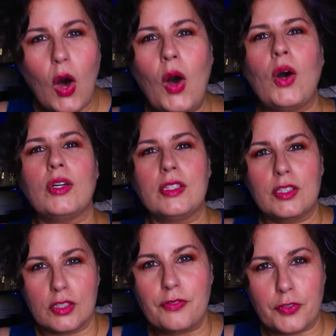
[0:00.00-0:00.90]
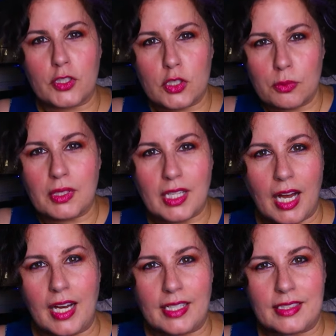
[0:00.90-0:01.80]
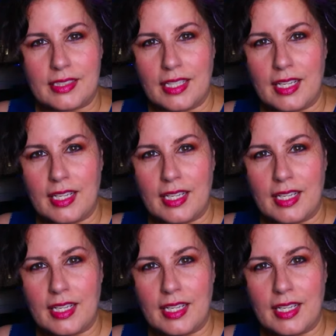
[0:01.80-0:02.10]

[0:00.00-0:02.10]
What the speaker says: all the virtual hugs.